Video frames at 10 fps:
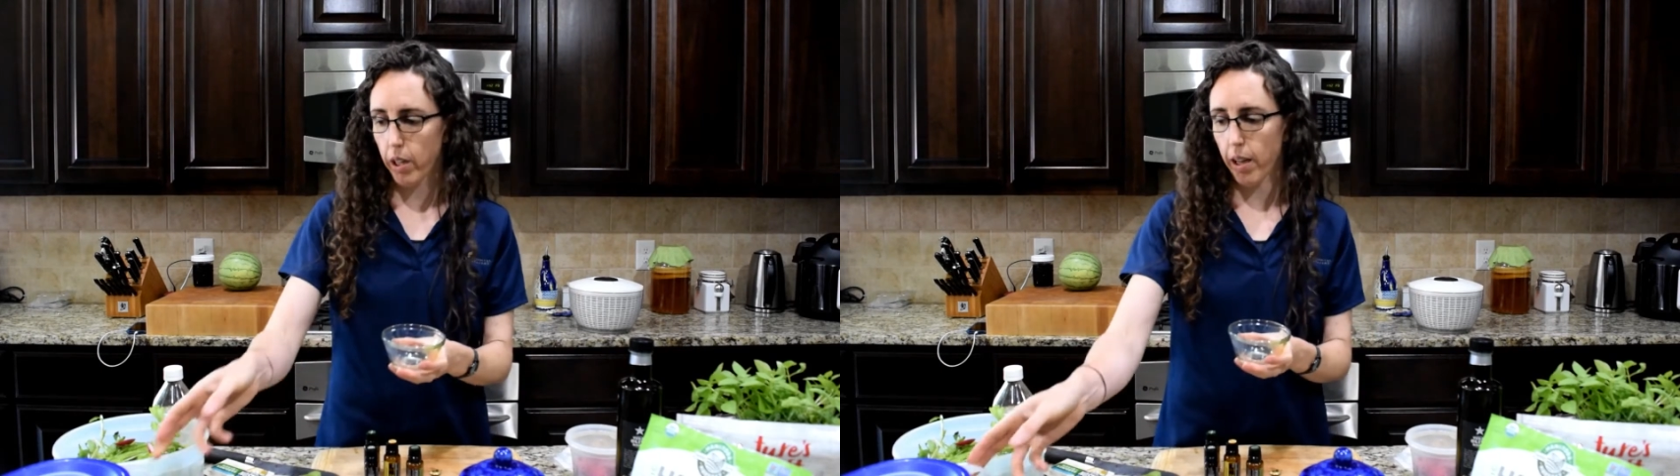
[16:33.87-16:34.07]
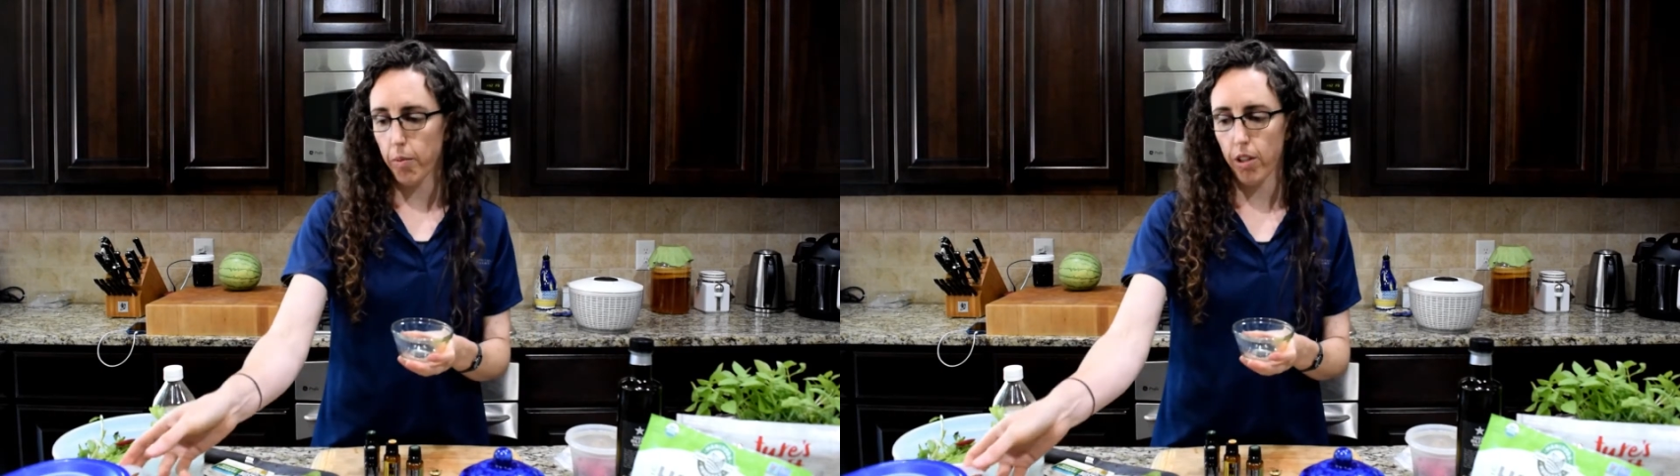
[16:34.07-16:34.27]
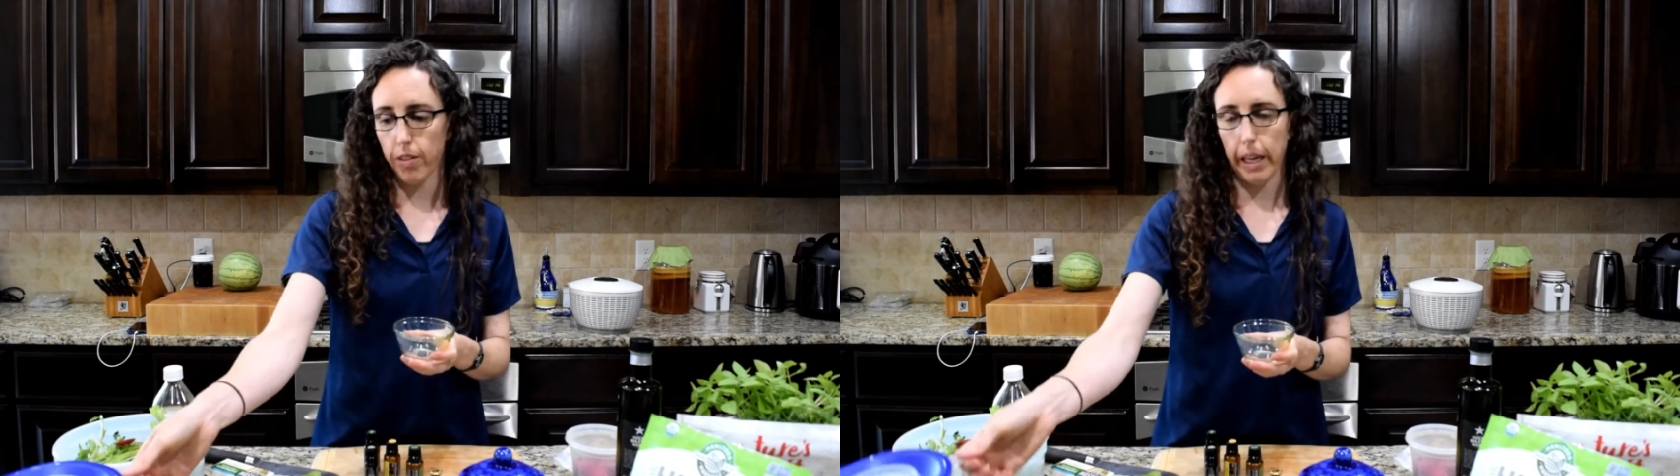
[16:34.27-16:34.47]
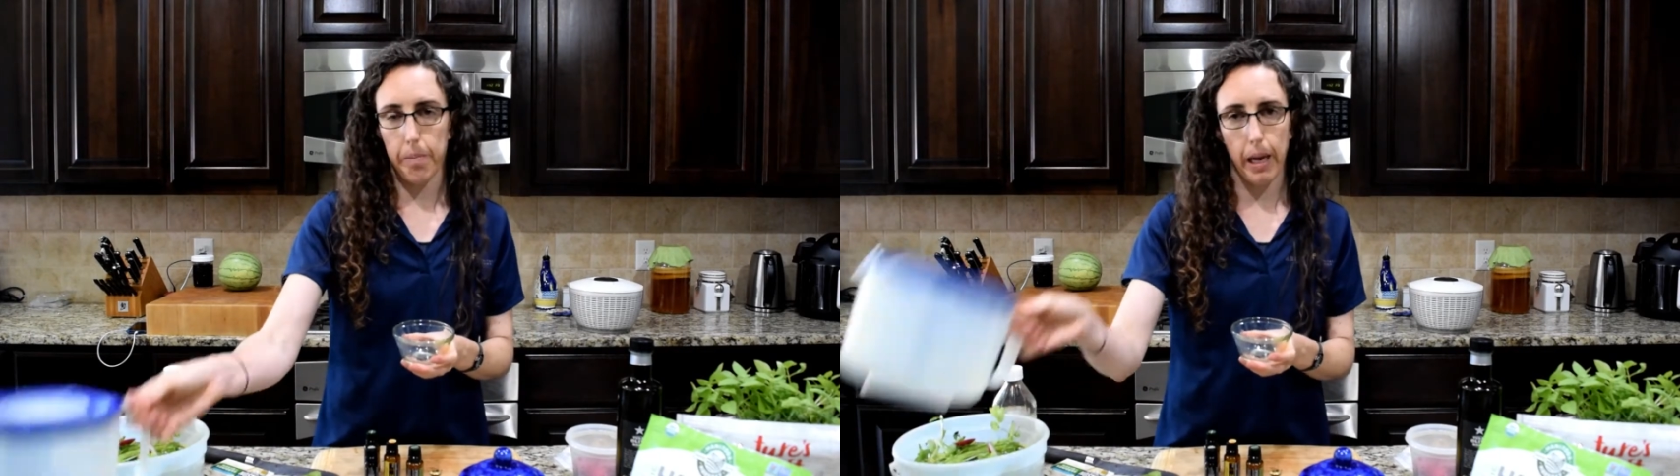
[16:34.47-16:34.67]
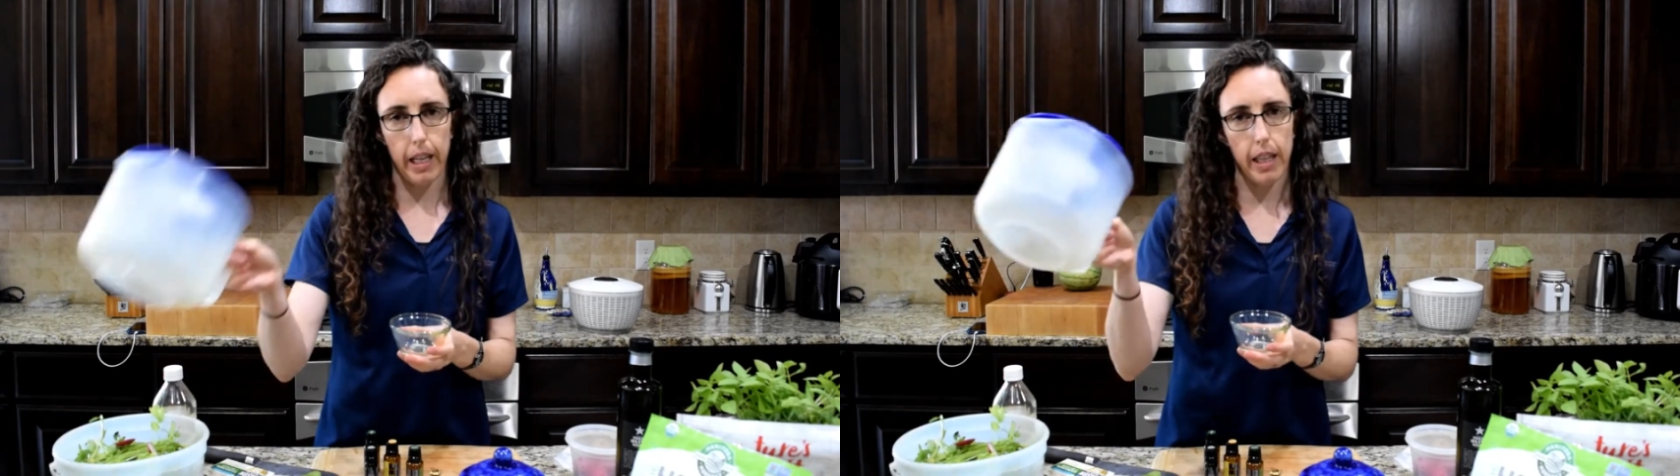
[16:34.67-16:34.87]
I would have like
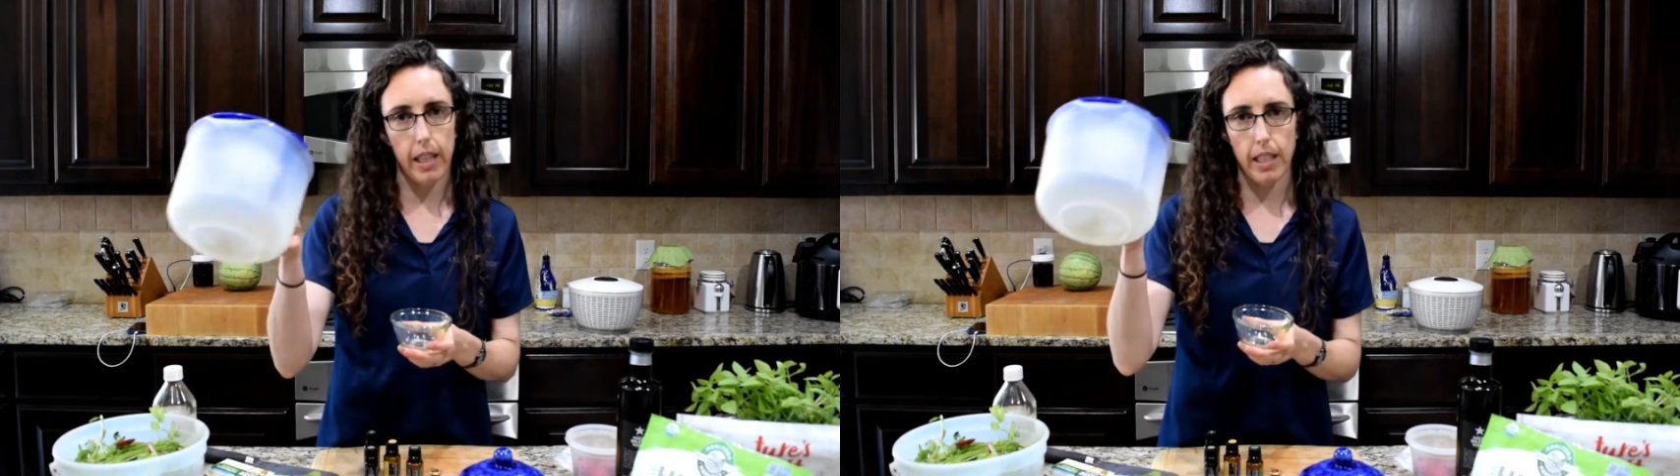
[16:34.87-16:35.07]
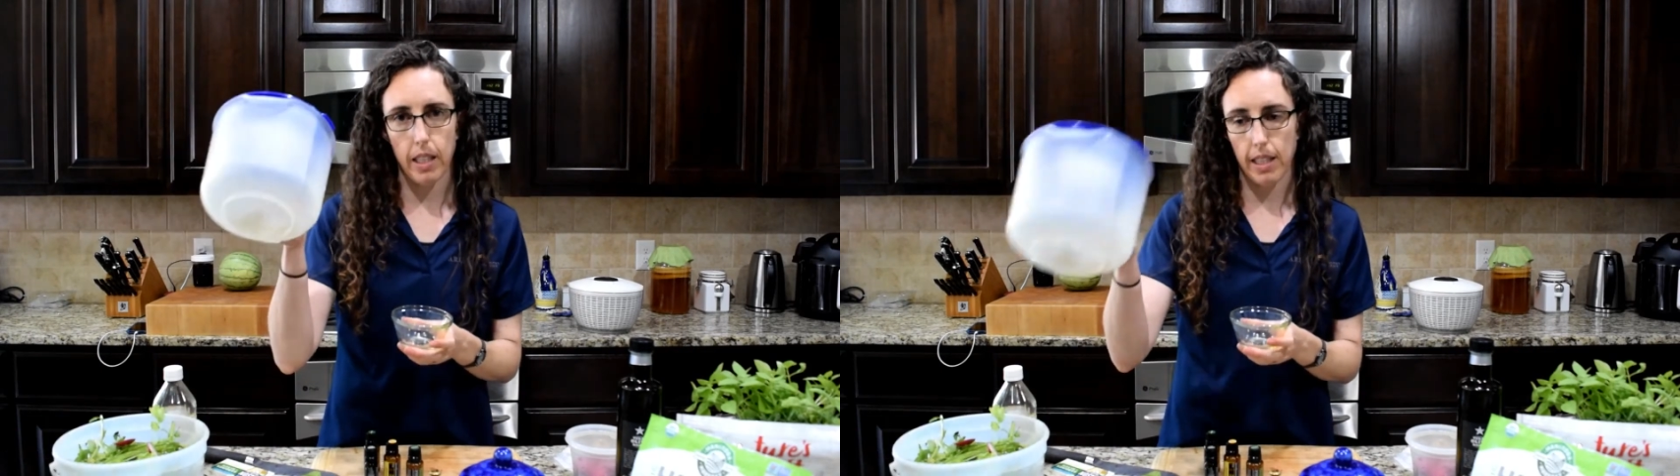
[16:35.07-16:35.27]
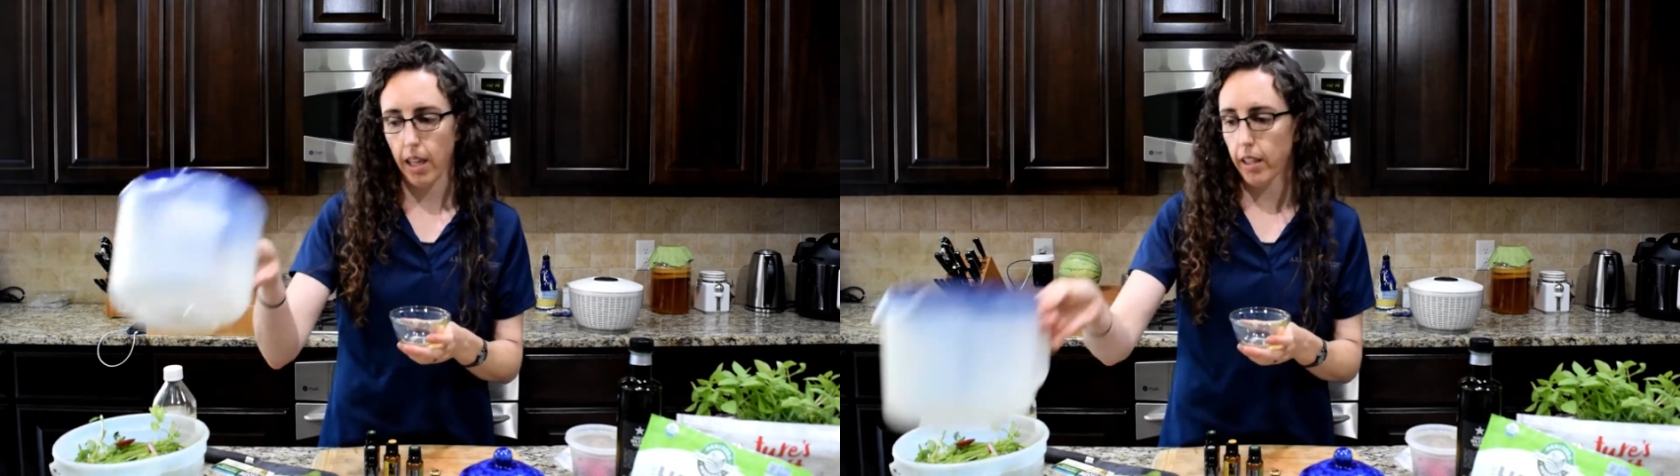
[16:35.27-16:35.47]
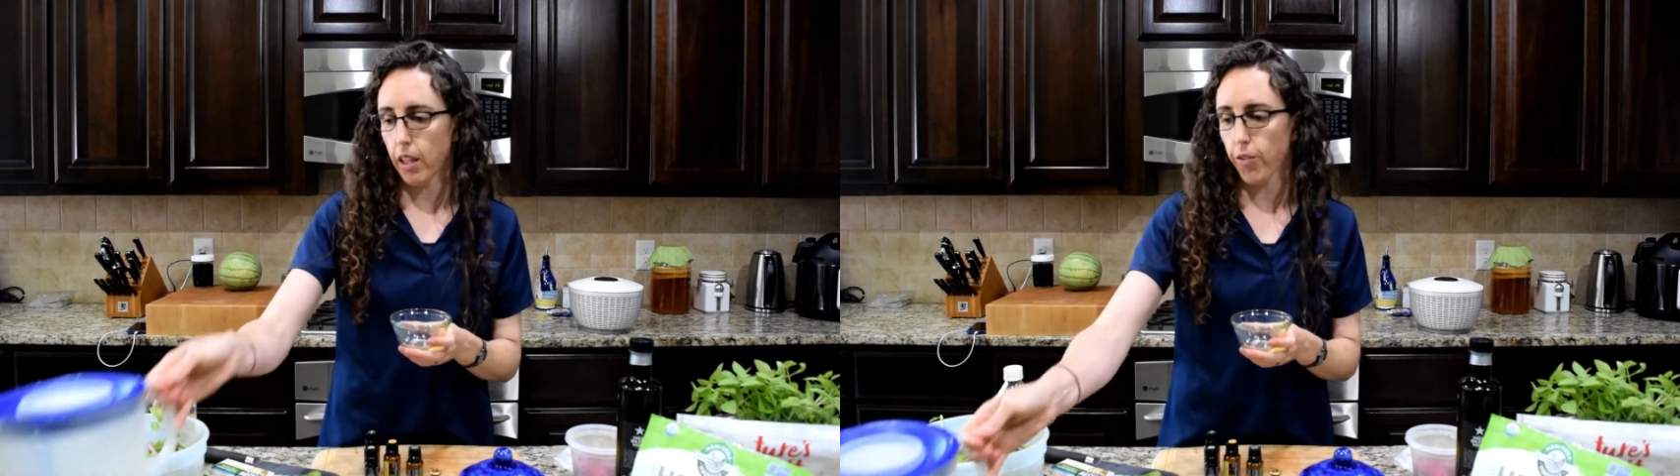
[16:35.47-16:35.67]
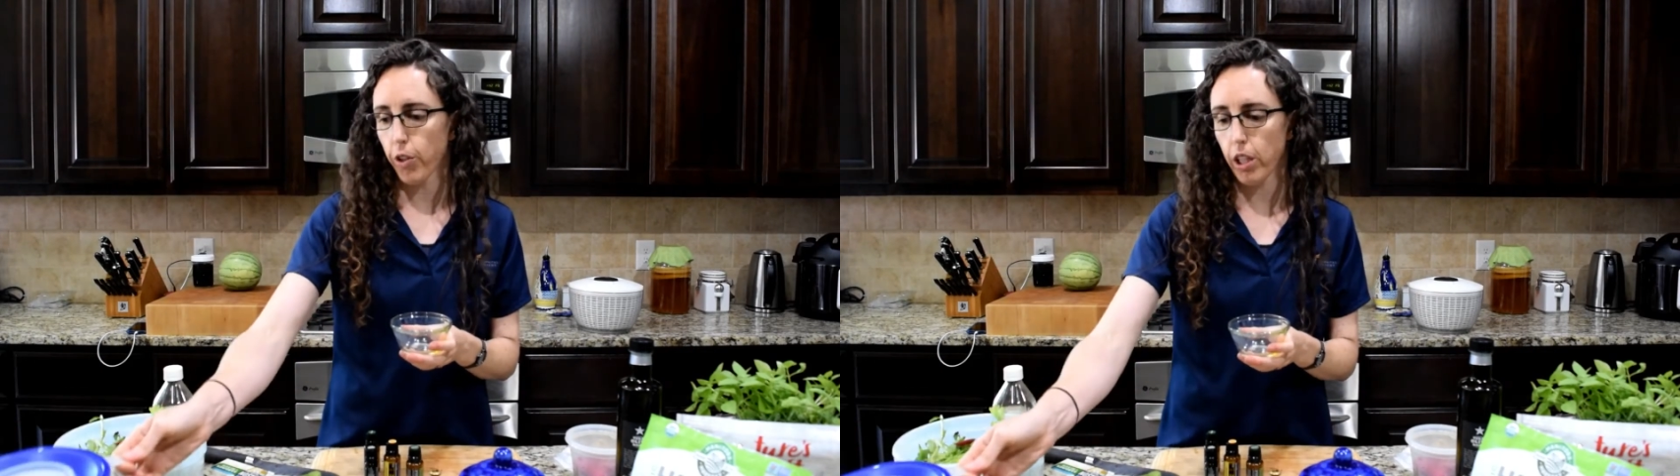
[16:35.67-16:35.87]
made it in this and stuck it in
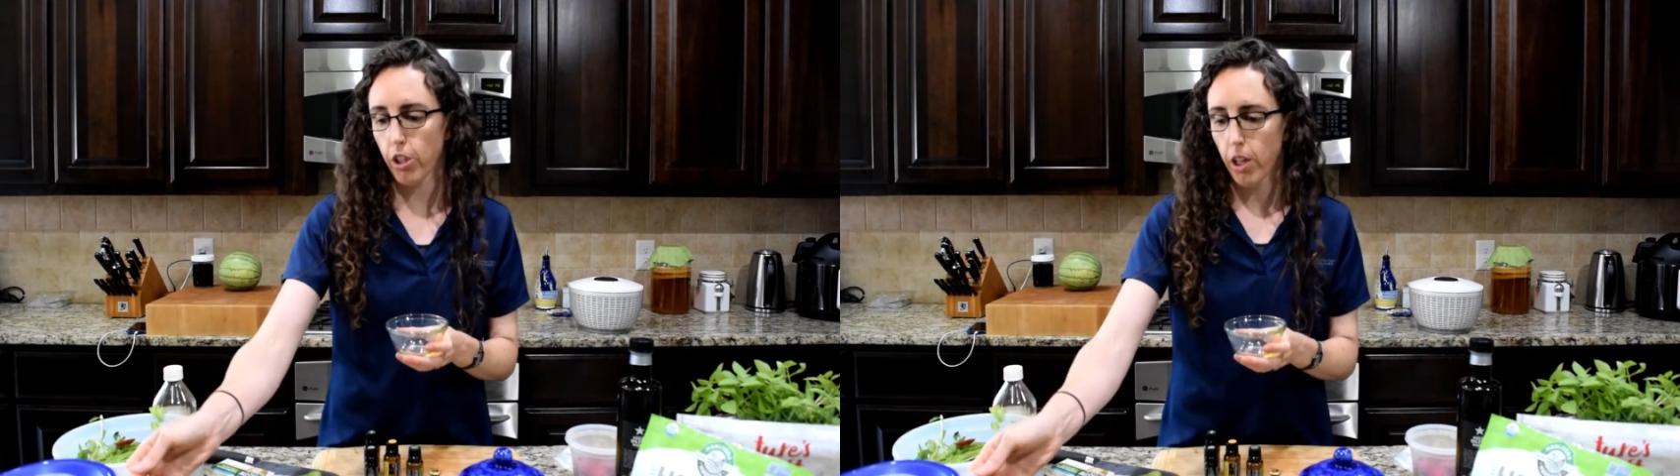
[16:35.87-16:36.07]
the fridge